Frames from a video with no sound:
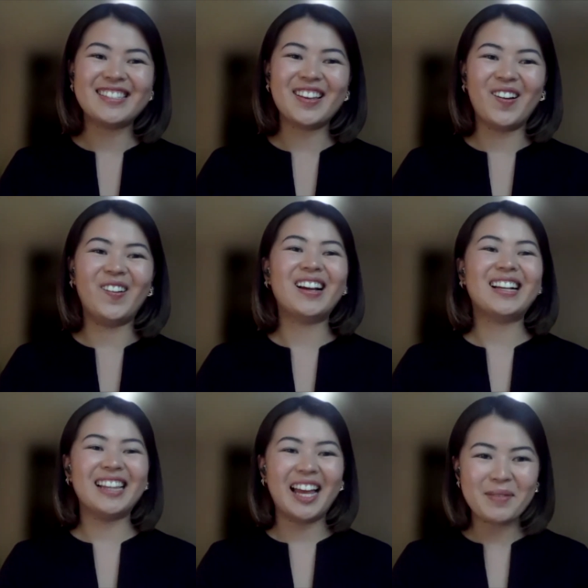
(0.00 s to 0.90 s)
So,
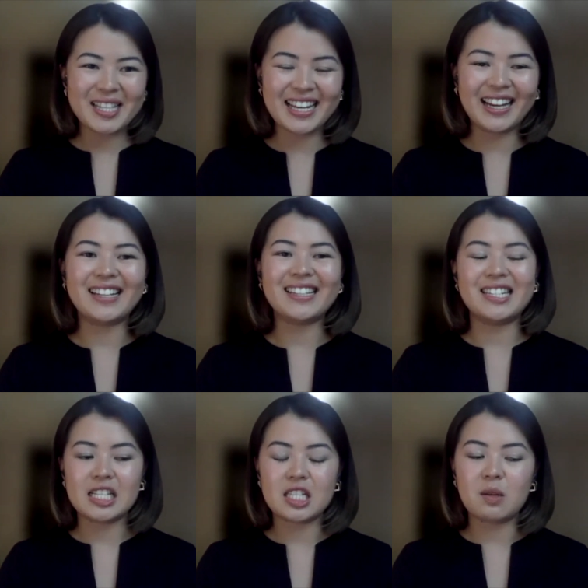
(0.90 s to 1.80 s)
climate science
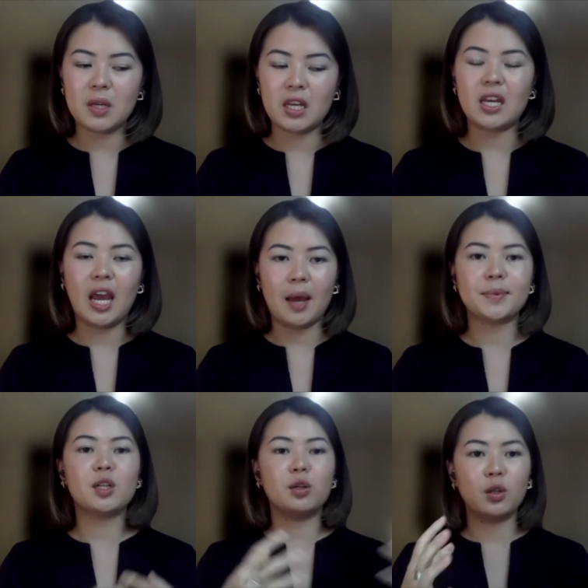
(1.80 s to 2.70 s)
needs to be
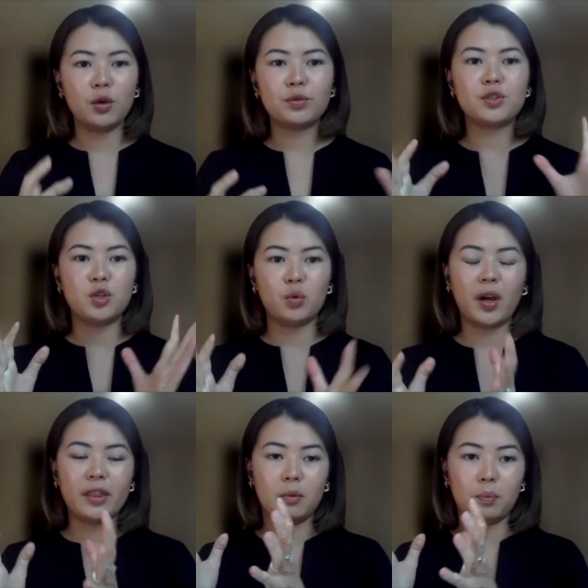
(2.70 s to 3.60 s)
kept close to
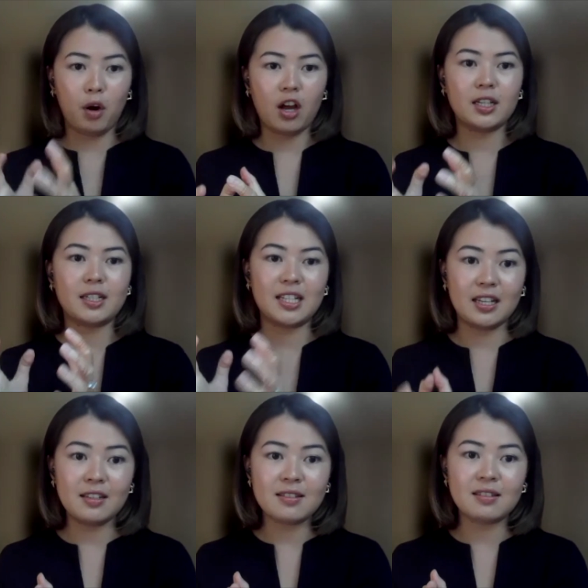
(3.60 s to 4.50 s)
what the product
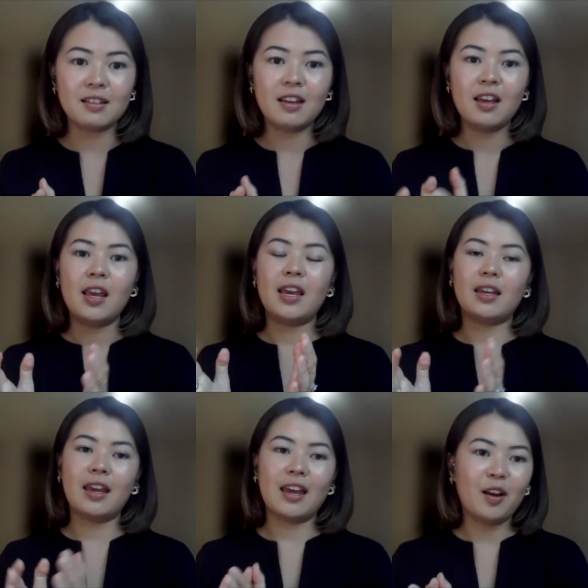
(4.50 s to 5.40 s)
is it
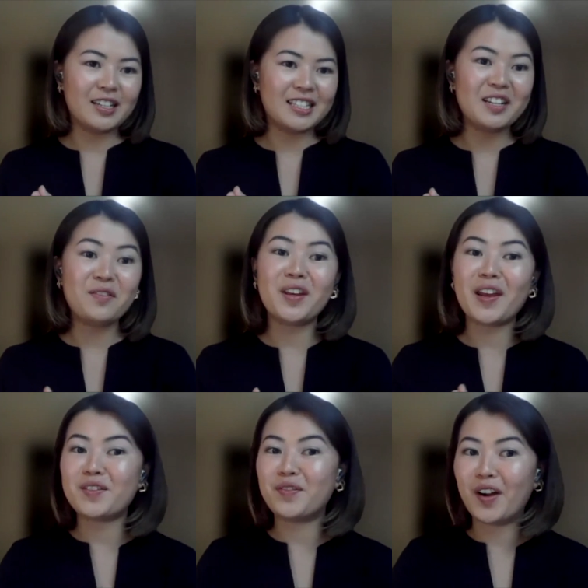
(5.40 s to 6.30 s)
cannot
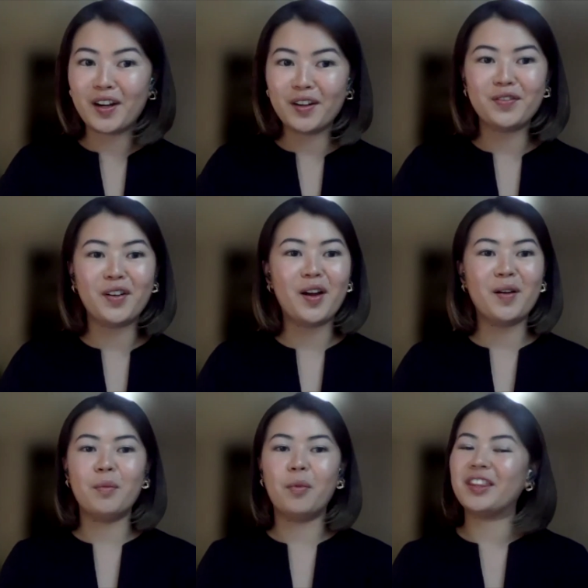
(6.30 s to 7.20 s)
deviate far
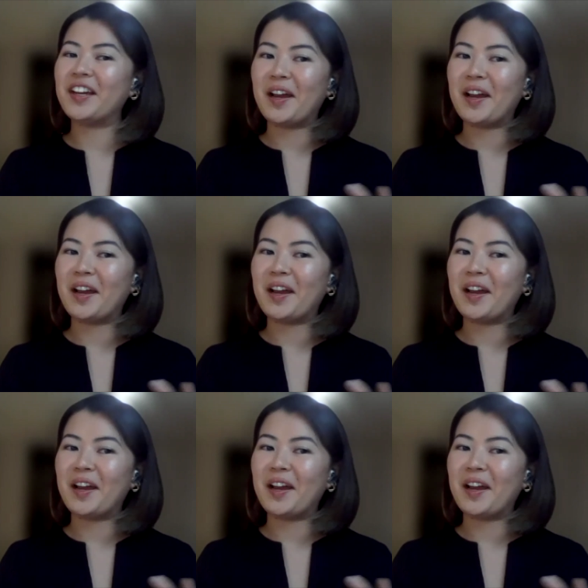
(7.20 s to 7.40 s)
from what the